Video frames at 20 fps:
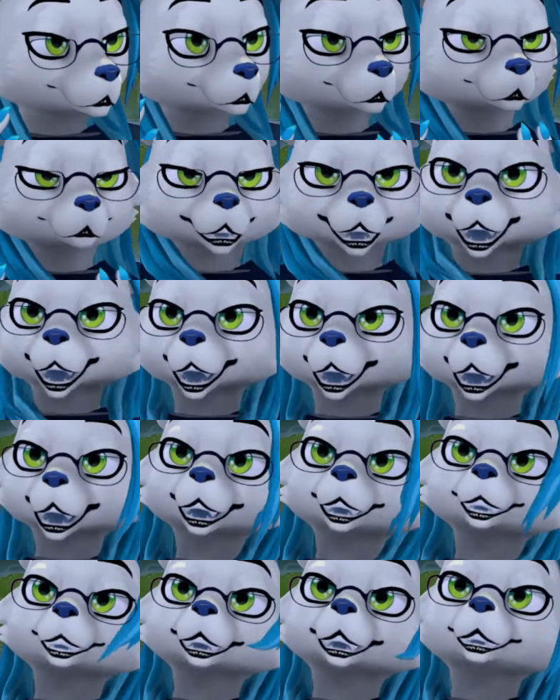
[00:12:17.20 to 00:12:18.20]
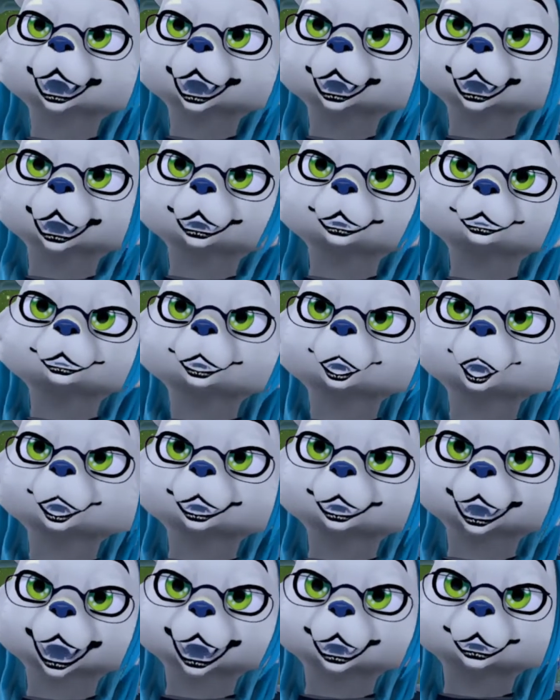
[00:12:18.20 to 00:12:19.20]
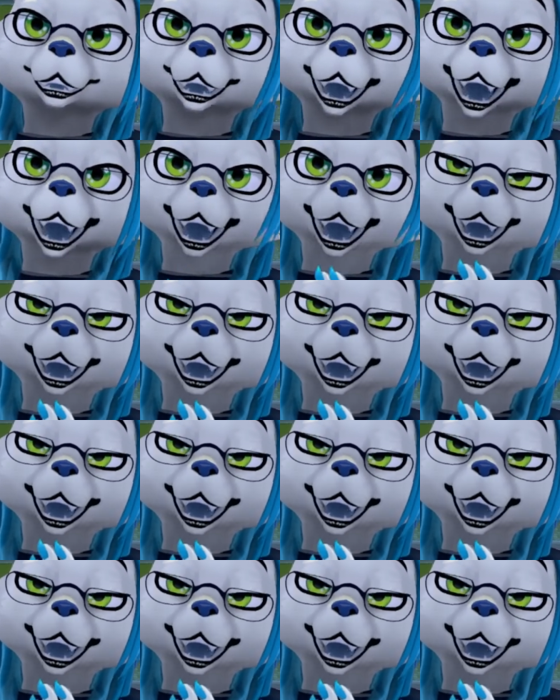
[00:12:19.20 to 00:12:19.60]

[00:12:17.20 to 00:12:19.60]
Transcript: how many Japanese schools have fucking